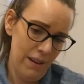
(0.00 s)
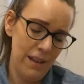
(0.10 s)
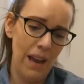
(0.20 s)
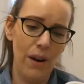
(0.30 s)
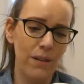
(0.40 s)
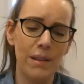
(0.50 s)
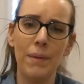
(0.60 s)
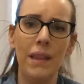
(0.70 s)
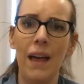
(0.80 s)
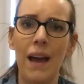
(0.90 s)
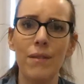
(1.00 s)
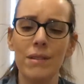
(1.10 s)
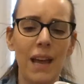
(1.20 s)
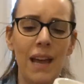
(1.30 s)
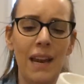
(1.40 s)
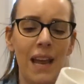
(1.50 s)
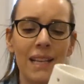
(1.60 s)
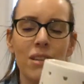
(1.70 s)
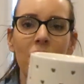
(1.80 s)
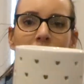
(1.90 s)
yeah, or something like that. And
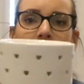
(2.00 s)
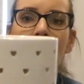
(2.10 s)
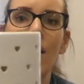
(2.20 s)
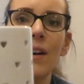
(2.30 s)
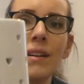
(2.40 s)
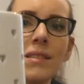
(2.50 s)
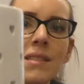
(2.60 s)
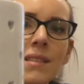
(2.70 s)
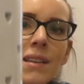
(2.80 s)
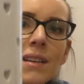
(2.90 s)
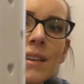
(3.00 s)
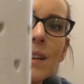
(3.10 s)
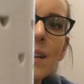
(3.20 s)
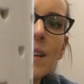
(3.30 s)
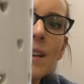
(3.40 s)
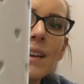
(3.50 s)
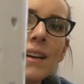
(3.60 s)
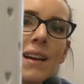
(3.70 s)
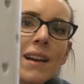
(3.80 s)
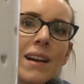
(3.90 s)
it's got little hearts.
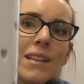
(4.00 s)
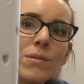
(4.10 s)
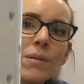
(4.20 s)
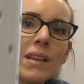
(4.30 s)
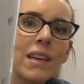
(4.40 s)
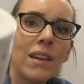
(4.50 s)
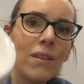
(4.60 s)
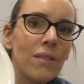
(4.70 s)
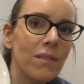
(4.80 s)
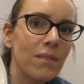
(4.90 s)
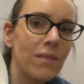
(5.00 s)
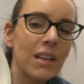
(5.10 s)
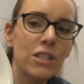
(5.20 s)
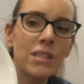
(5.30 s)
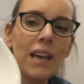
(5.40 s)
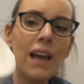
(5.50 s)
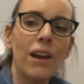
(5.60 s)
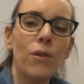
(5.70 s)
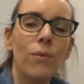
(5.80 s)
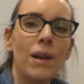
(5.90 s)
It's really cute. It's just like a
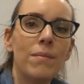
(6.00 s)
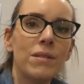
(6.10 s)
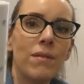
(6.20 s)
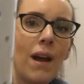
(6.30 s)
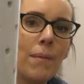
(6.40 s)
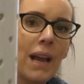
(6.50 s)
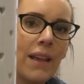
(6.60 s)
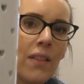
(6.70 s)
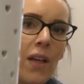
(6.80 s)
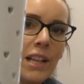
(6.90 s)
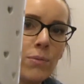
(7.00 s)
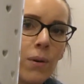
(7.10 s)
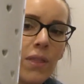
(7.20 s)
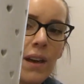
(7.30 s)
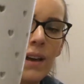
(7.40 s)
cream ceramic, and then that's where